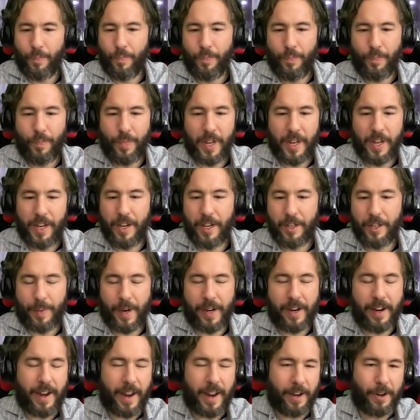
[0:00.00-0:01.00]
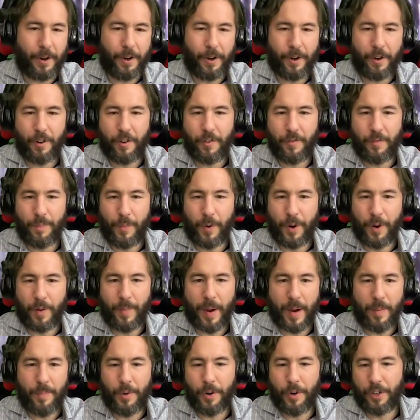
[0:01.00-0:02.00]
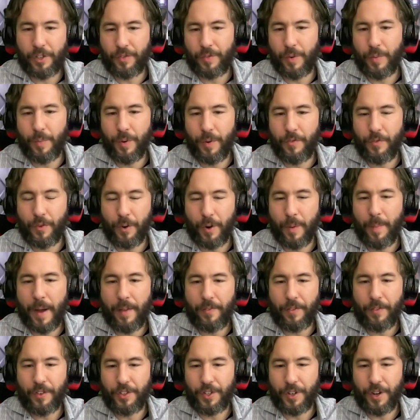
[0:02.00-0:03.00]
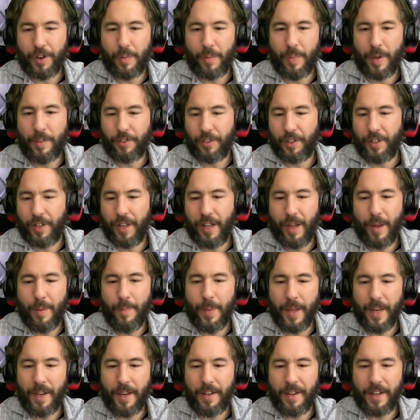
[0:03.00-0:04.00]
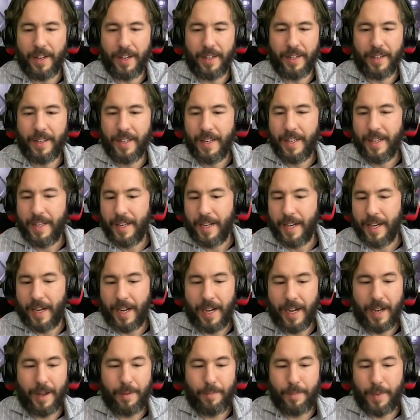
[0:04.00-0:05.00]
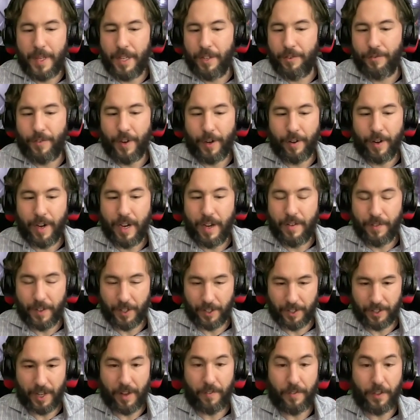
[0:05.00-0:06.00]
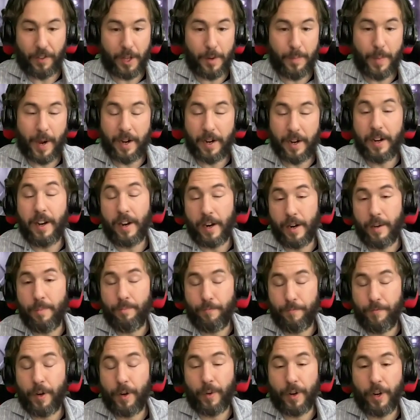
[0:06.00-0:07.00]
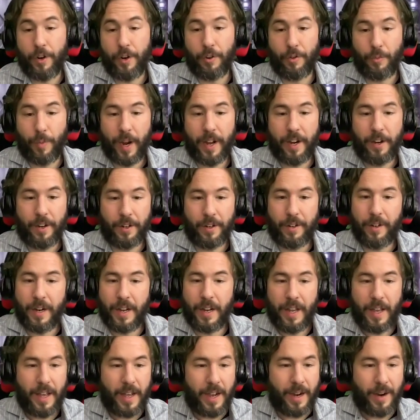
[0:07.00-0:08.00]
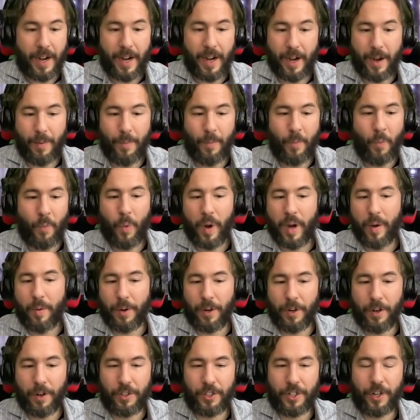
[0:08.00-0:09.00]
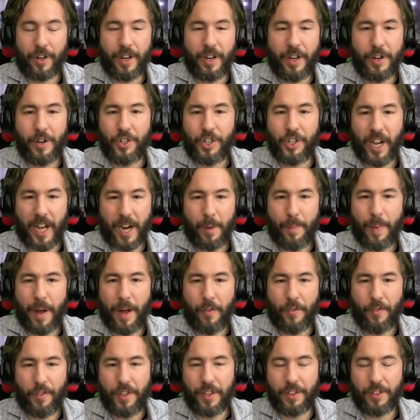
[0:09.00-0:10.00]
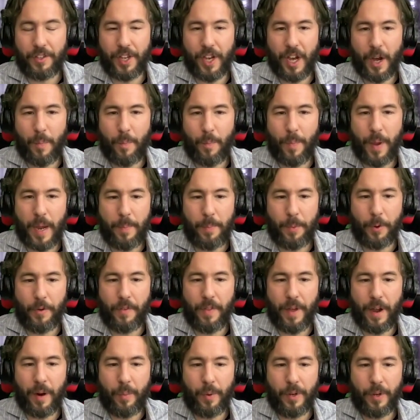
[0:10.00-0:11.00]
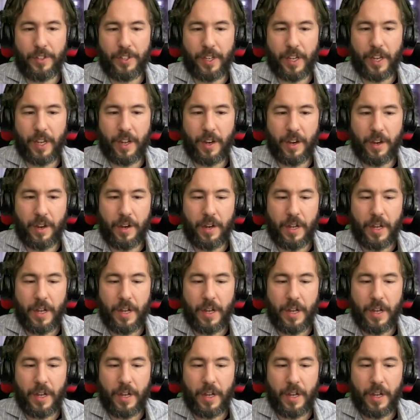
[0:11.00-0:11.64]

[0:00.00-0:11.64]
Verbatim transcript: He has been an editor of one of my books from before about the Star of Bethlehem, and he's very philosophically minded and a very good writer. We were starting to chat about this paper that was in